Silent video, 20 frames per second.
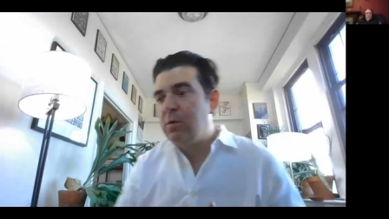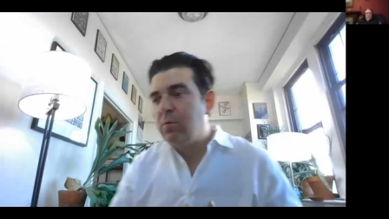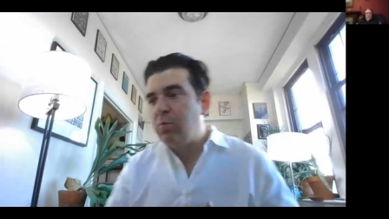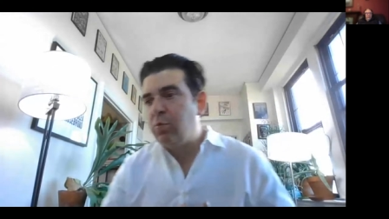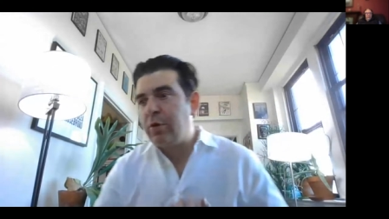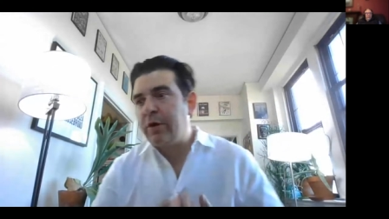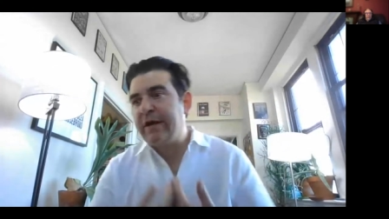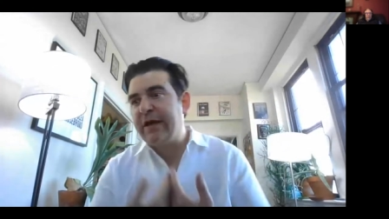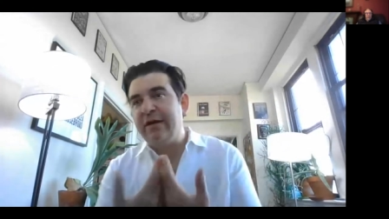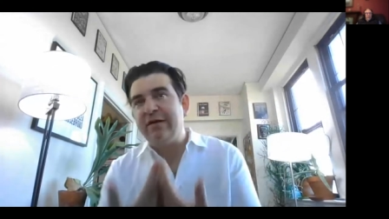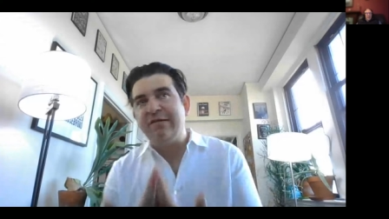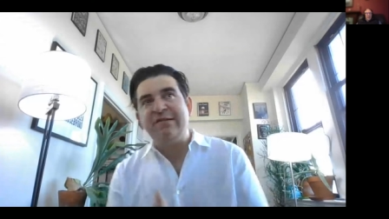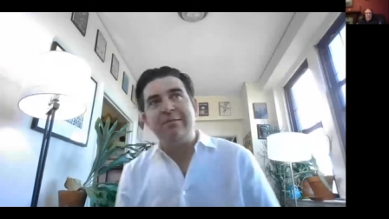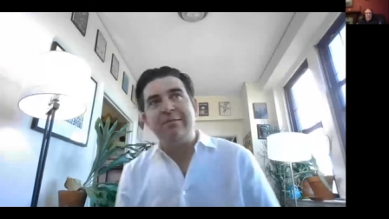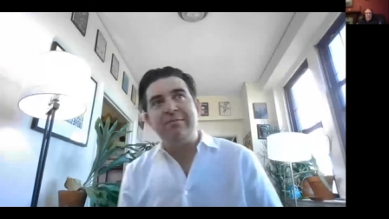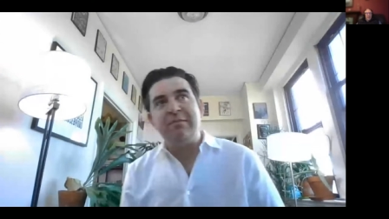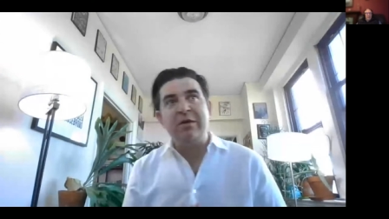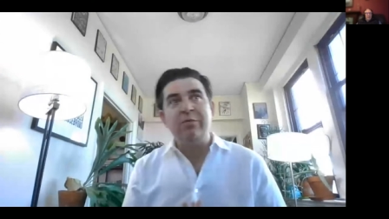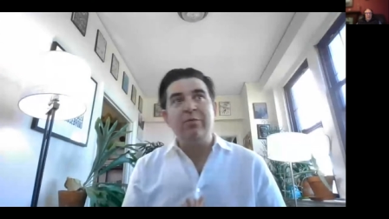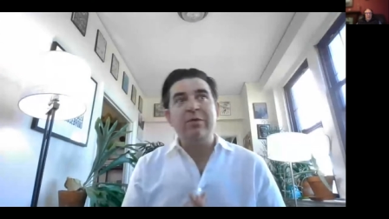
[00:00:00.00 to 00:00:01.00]
working on
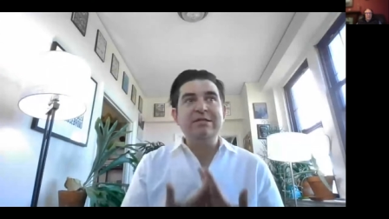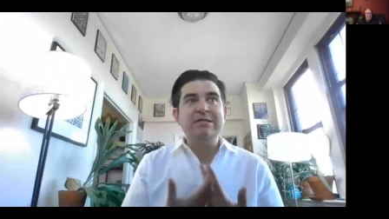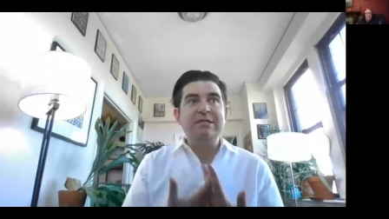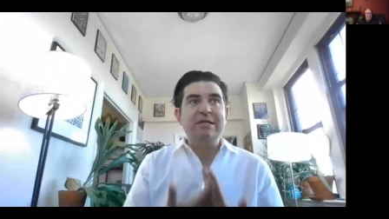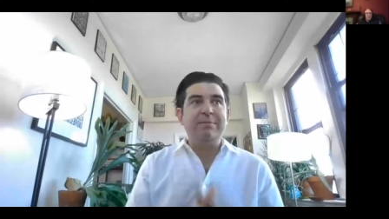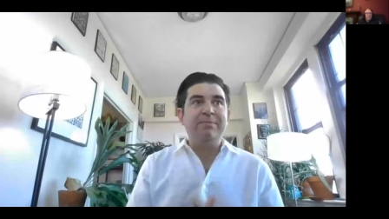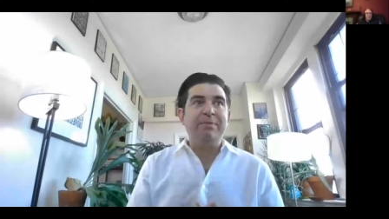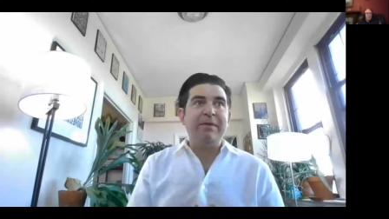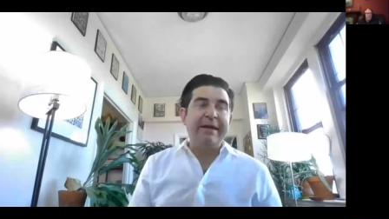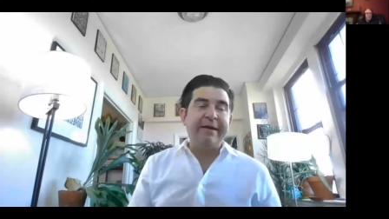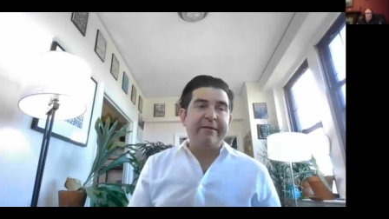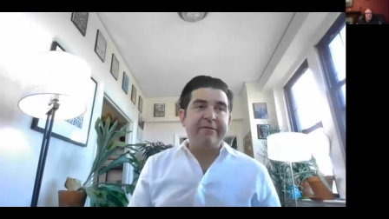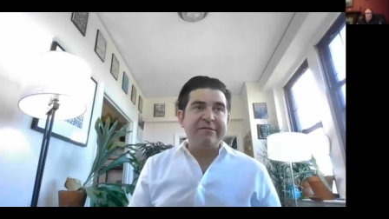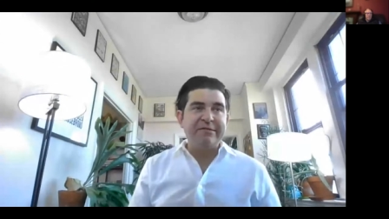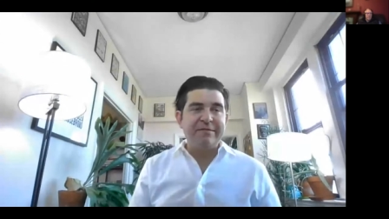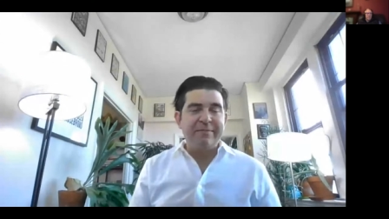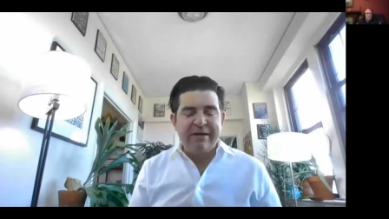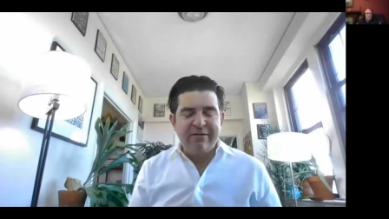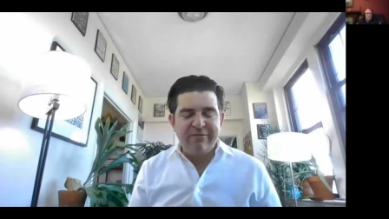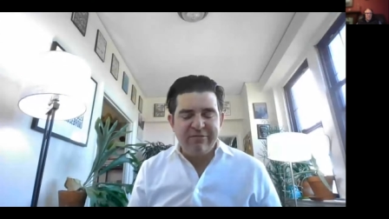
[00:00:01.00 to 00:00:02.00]
something one deeply
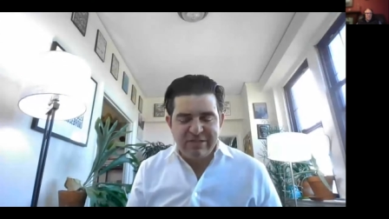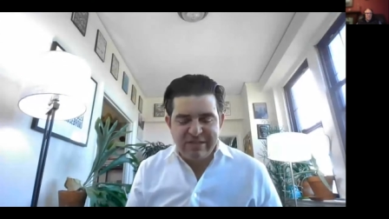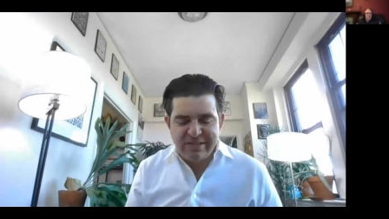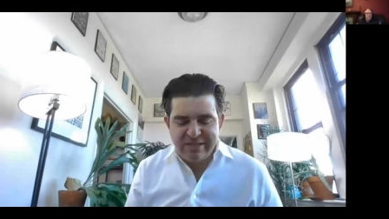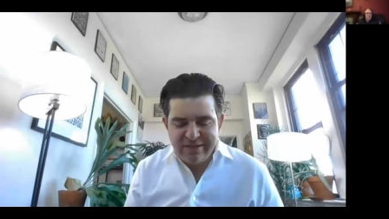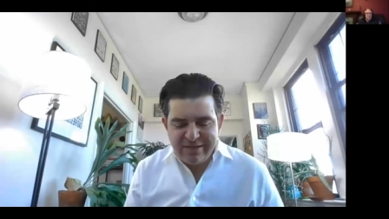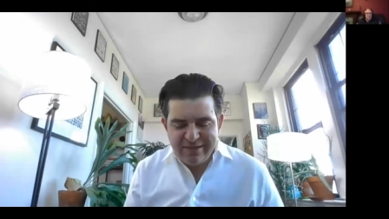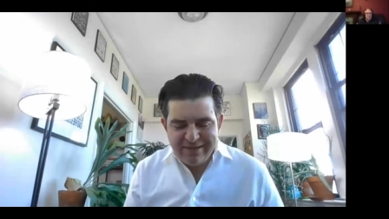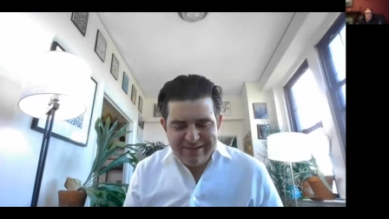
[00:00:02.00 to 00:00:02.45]
cares about,